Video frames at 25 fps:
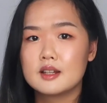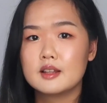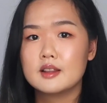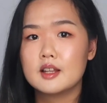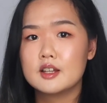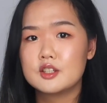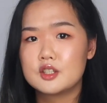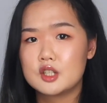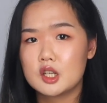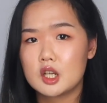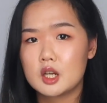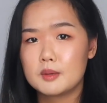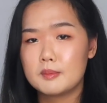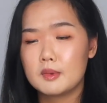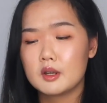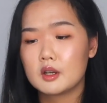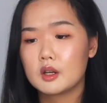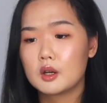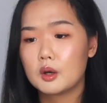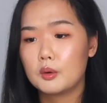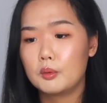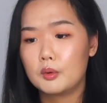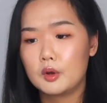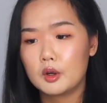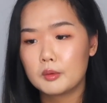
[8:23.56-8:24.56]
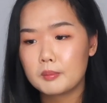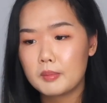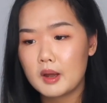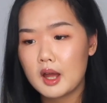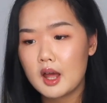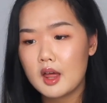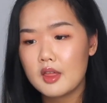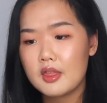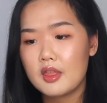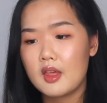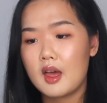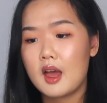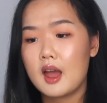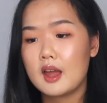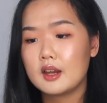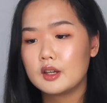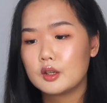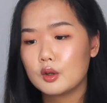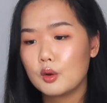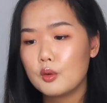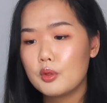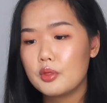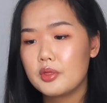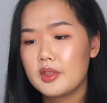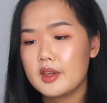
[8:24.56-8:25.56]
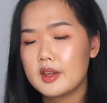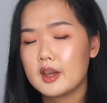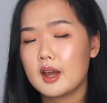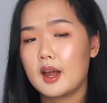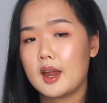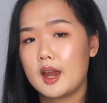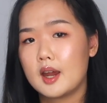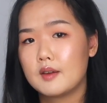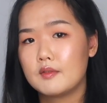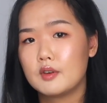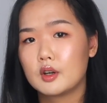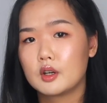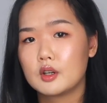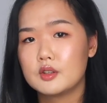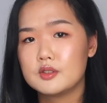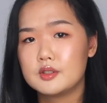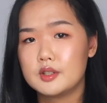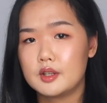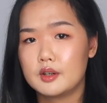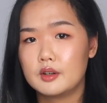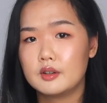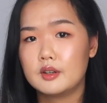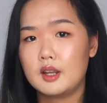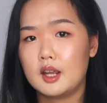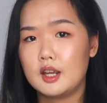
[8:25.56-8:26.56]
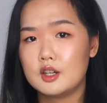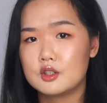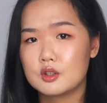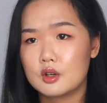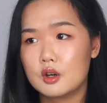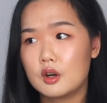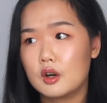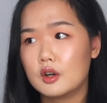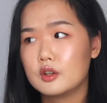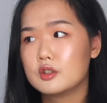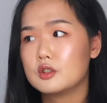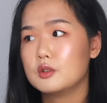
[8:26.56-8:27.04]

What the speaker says: a legitimate career path, I don't think I ever considered HR